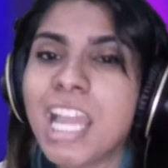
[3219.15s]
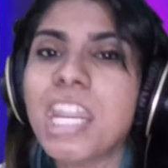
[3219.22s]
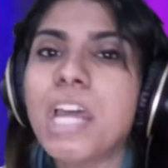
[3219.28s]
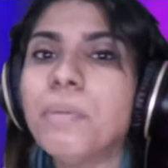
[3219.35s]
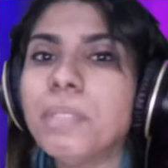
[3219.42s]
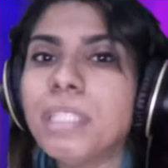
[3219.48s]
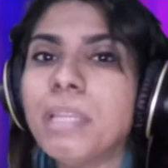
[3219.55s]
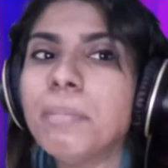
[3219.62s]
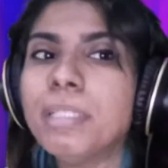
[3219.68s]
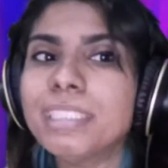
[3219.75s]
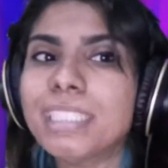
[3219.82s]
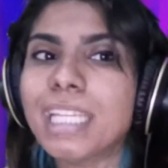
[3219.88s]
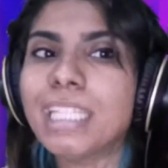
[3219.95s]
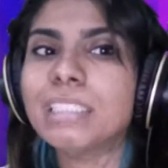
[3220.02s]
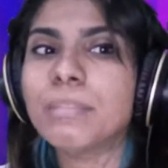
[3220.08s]
Now, with that being
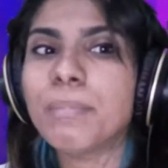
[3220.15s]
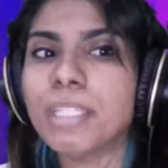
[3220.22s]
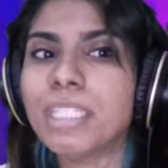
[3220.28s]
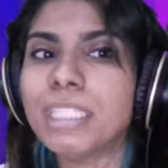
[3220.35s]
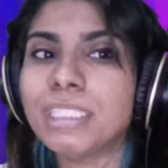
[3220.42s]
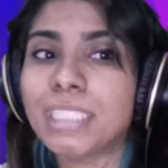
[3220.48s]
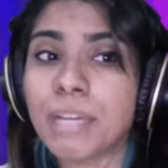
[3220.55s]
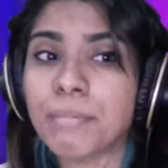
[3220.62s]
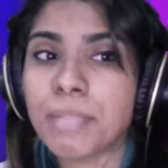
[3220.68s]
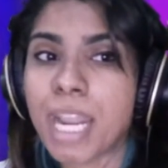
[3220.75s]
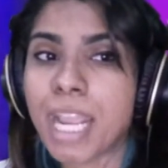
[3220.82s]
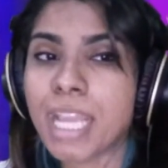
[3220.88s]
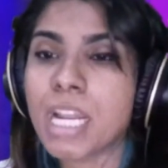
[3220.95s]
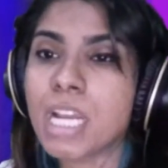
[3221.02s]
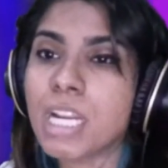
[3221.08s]
said, it's about that time that I
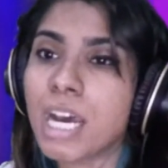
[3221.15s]
head on